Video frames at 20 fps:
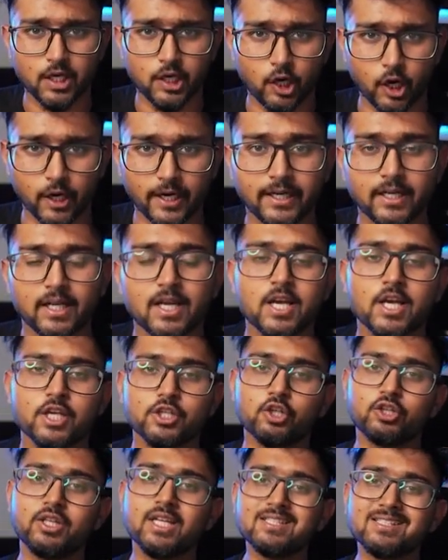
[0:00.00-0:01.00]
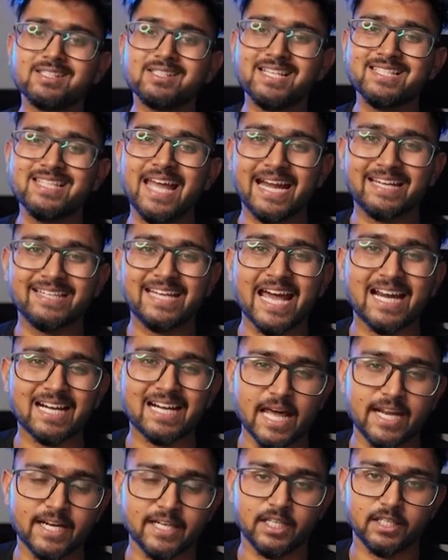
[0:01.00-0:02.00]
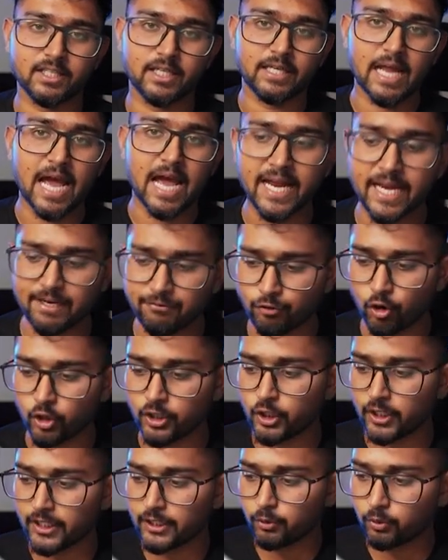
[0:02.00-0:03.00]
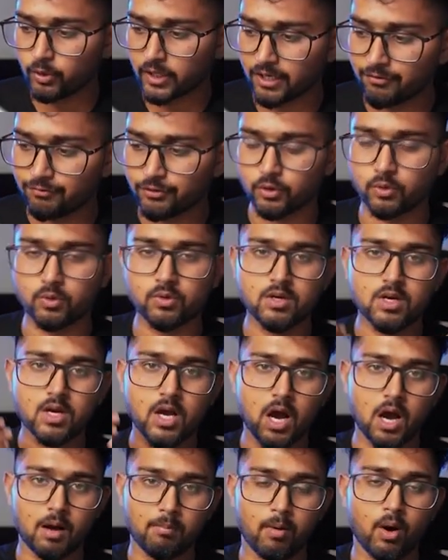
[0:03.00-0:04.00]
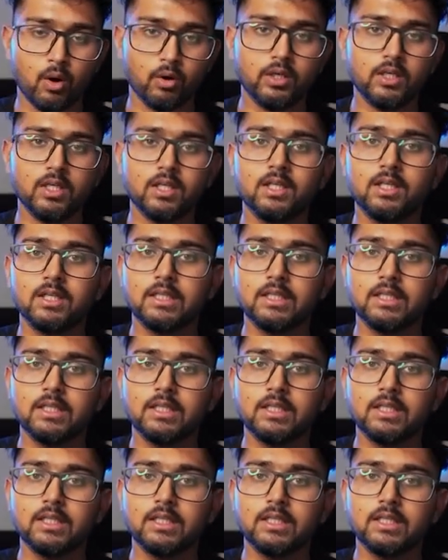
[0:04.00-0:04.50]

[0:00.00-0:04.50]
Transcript: Got it? So this is the entire clarity that I wanted to give you about